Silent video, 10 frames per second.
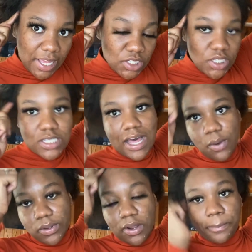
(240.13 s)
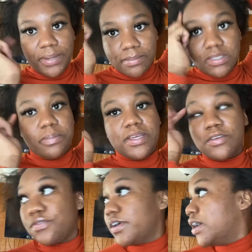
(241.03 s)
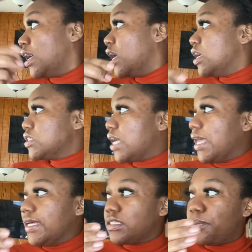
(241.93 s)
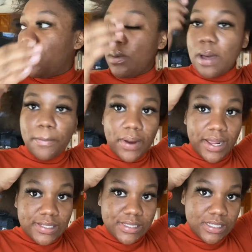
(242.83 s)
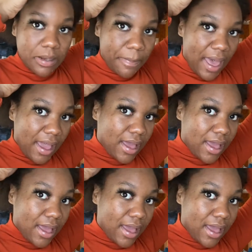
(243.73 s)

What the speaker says: because I don't want no bump to be in the front. So I like to pull my braids to the back.